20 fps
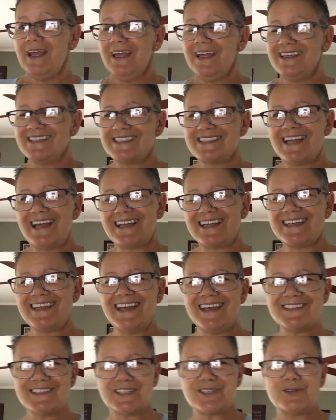is that
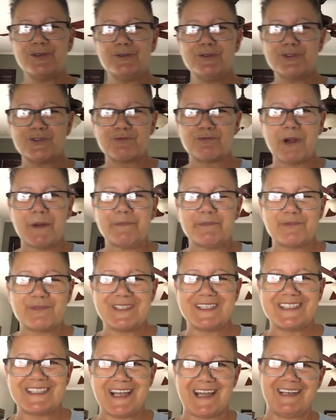guess who's
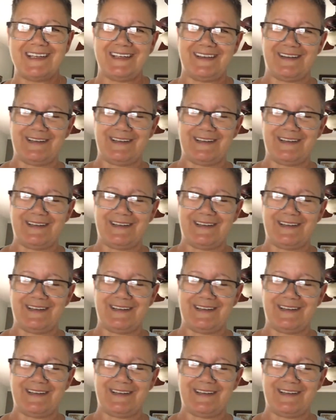representing